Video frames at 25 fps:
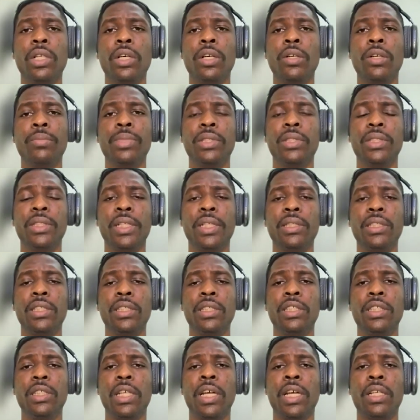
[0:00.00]
certain,
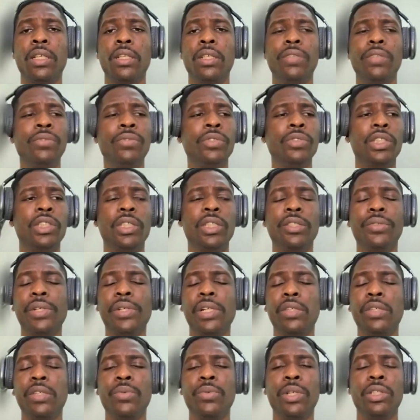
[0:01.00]
and even generally
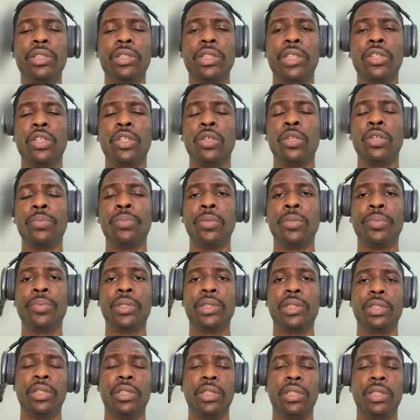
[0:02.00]
when you're checking your blood
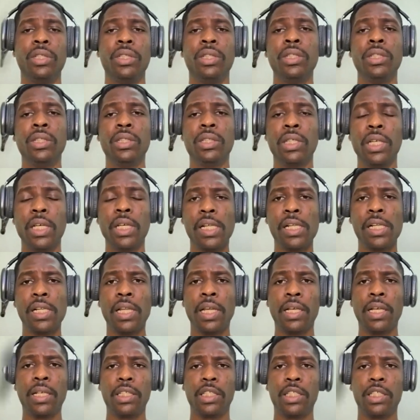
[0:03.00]
pressure, it needs
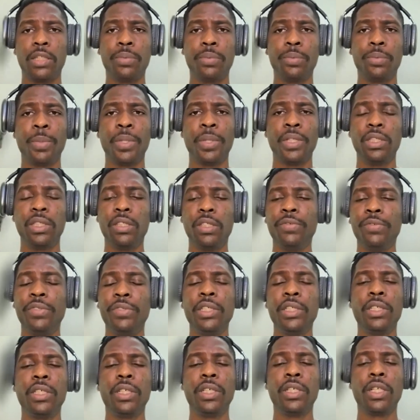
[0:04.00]
like specific,
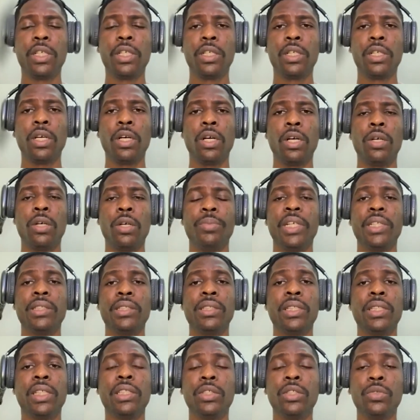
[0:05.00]
there are
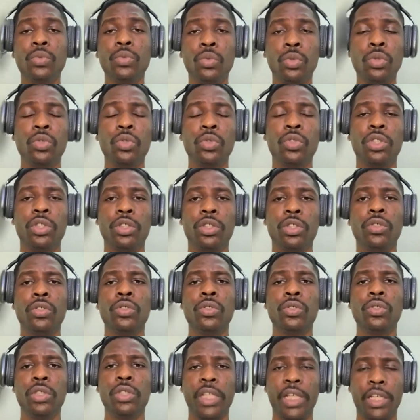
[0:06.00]
certain rules,
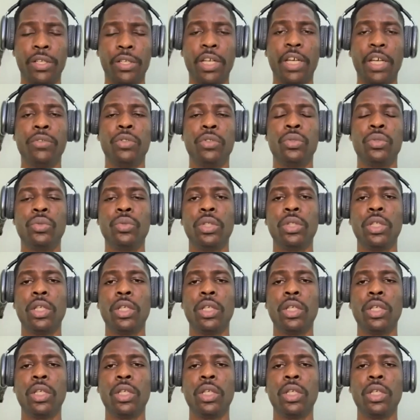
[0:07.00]
that you have to